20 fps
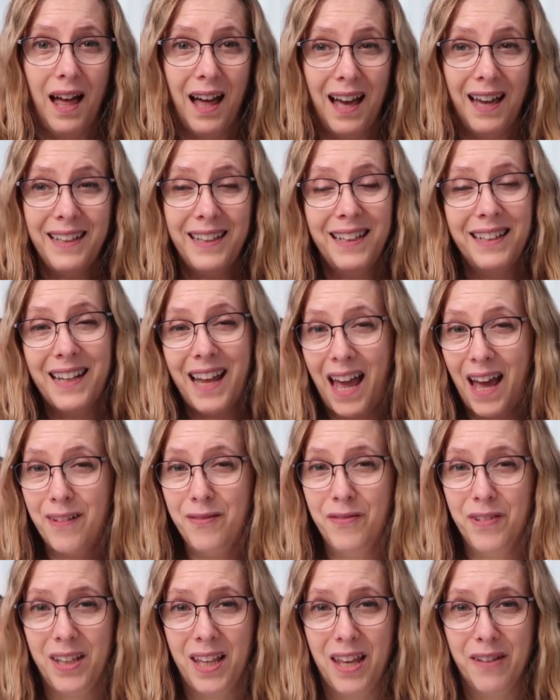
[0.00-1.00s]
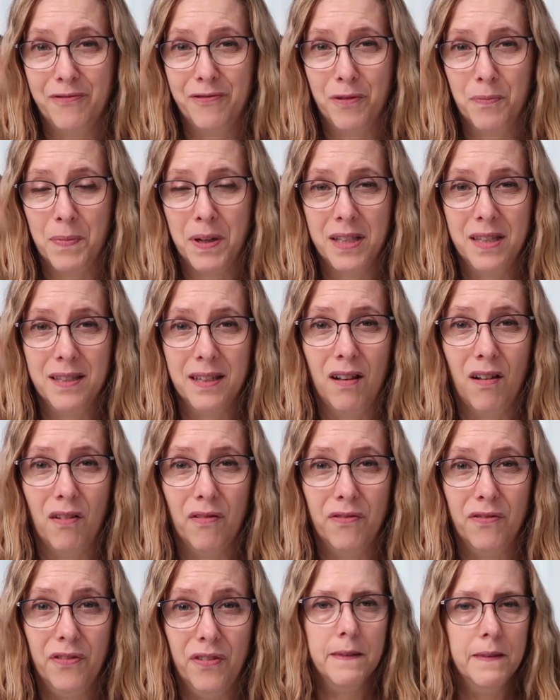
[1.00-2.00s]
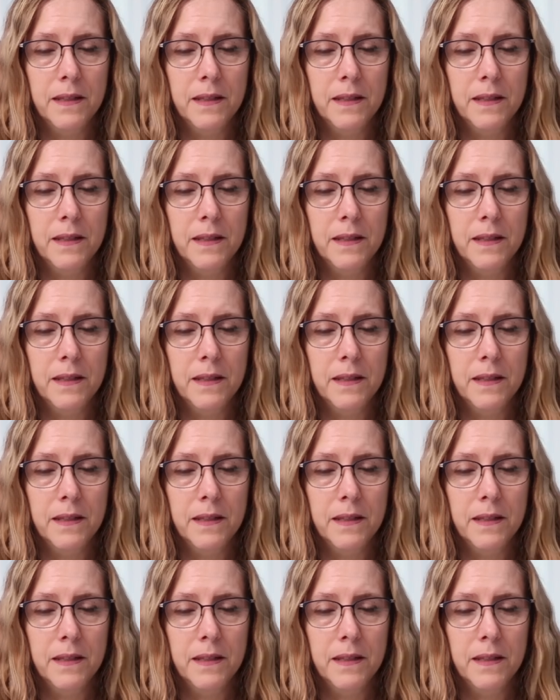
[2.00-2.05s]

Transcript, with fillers: I need to advocate for myself.